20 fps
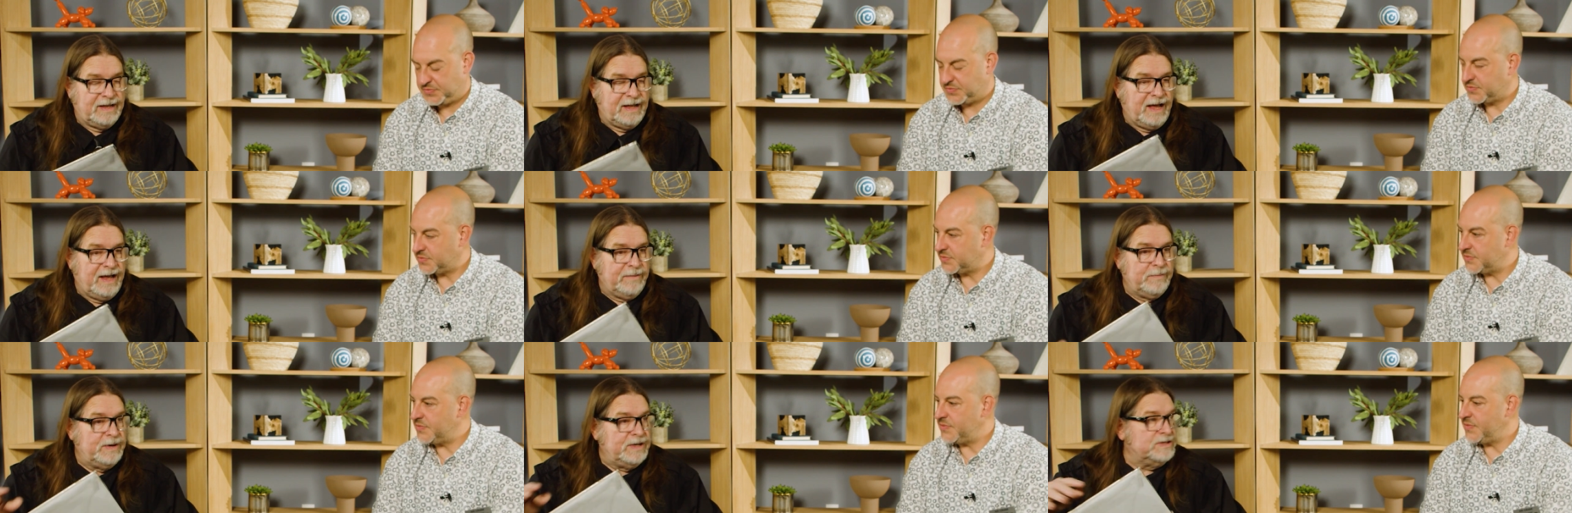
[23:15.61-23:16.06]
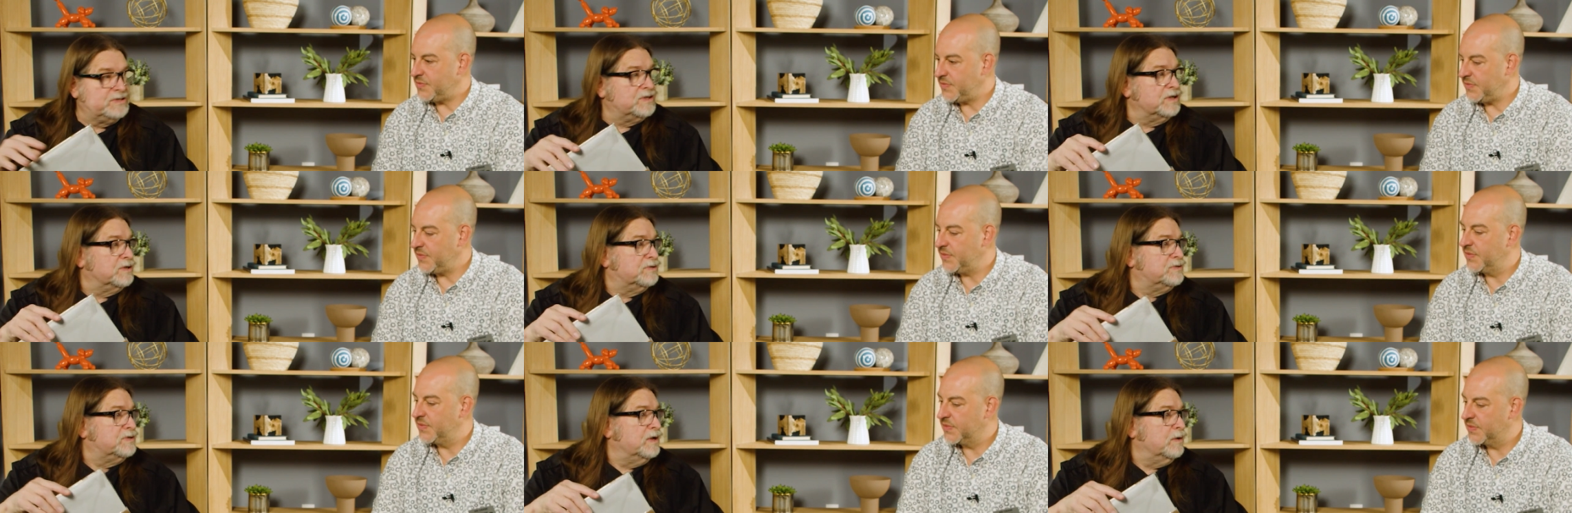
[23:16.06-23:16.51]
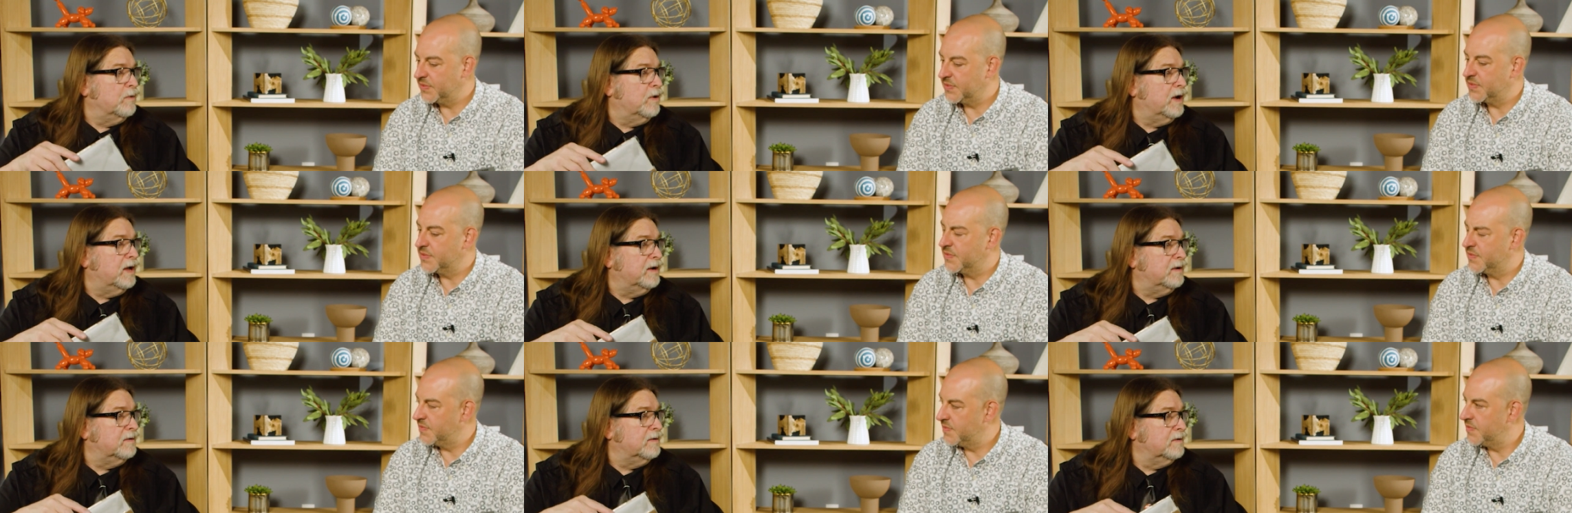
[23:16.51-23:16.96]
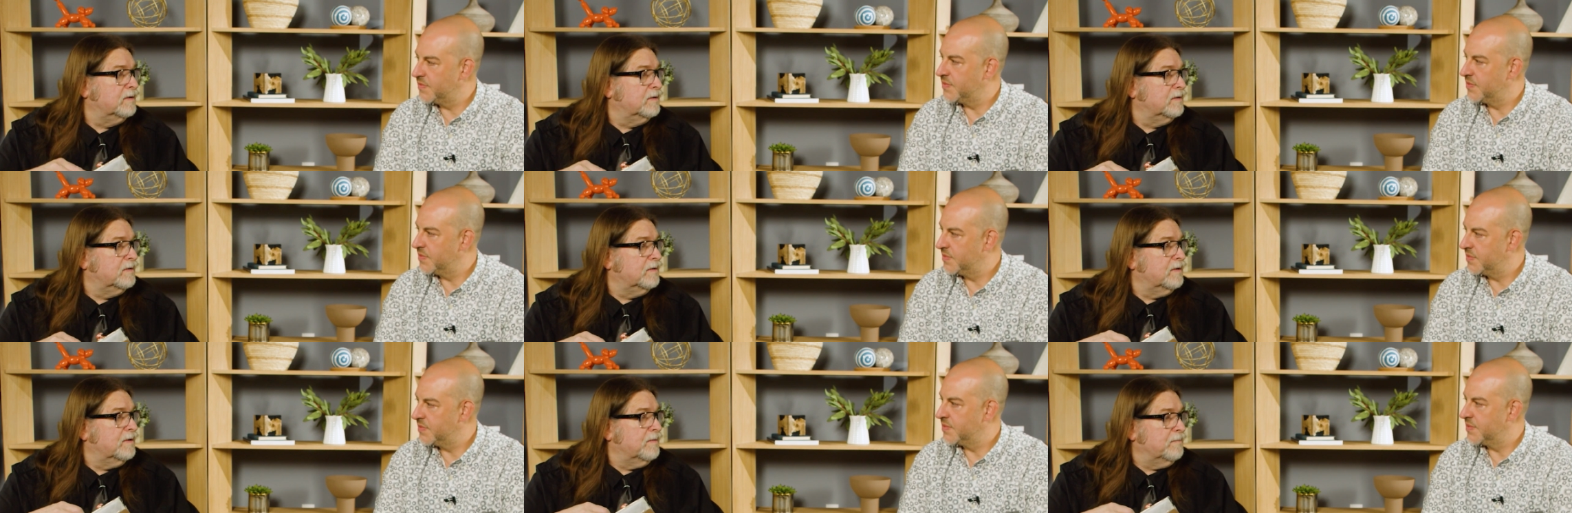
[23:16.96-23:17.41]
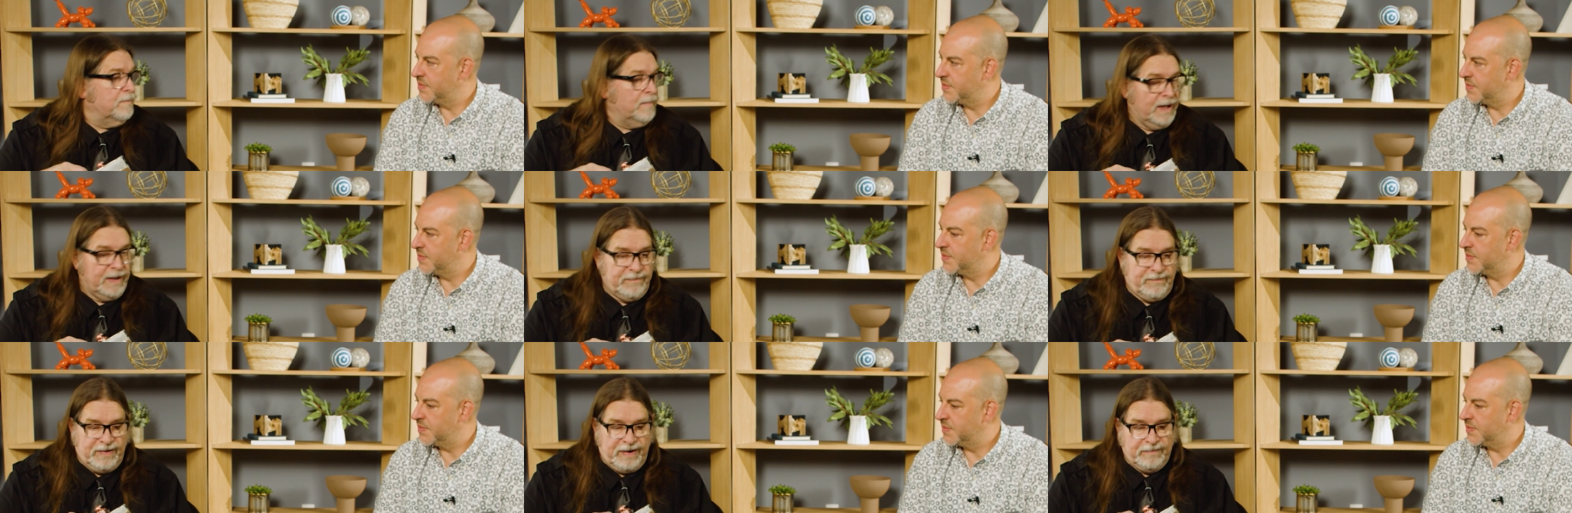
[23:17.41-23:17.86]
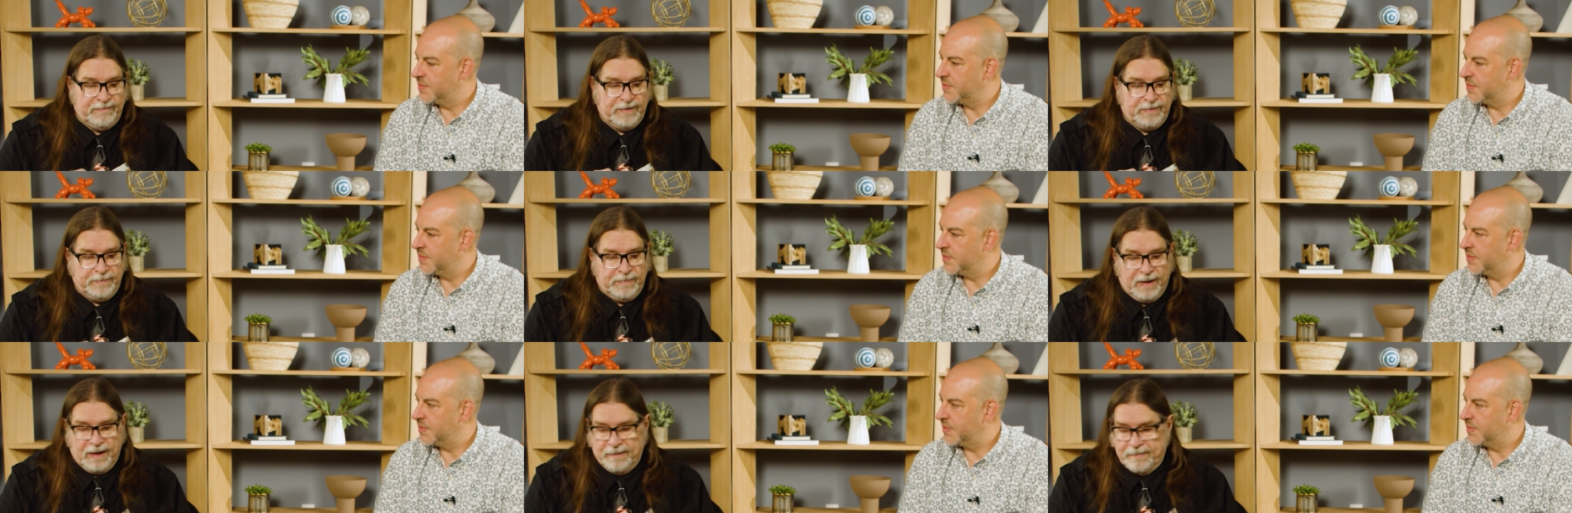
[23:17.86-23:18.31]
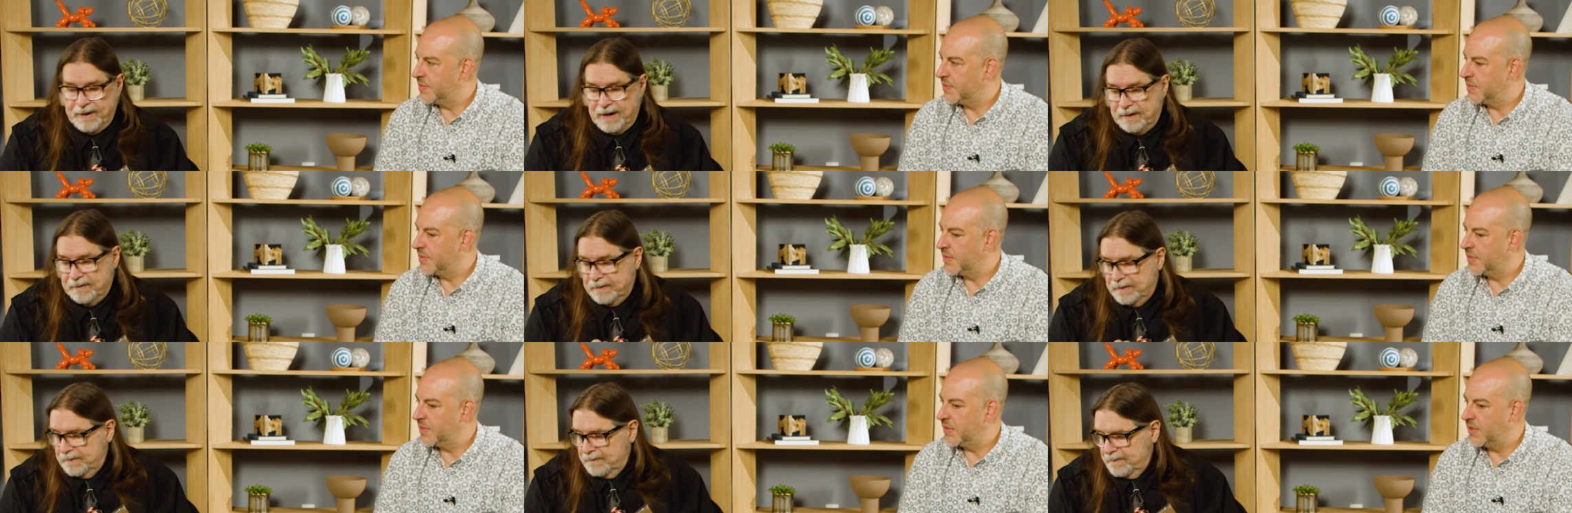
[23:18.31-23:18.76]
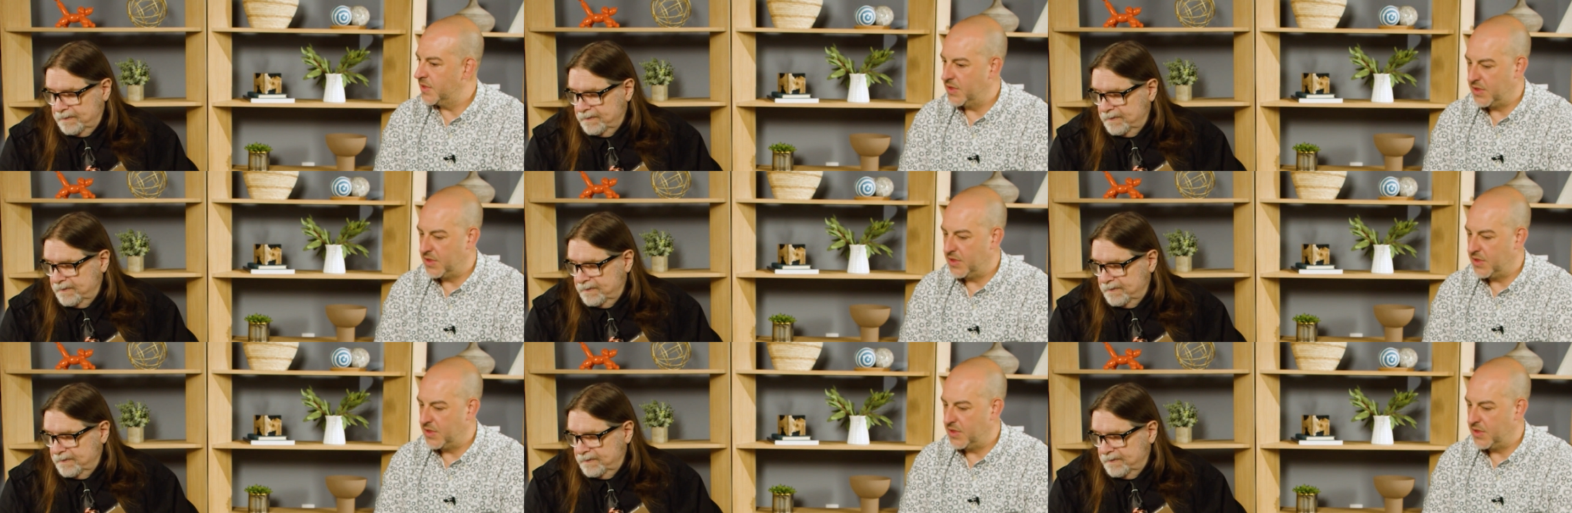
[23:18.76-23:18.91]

Speaker 1: Highway 61, my favorite Bob album.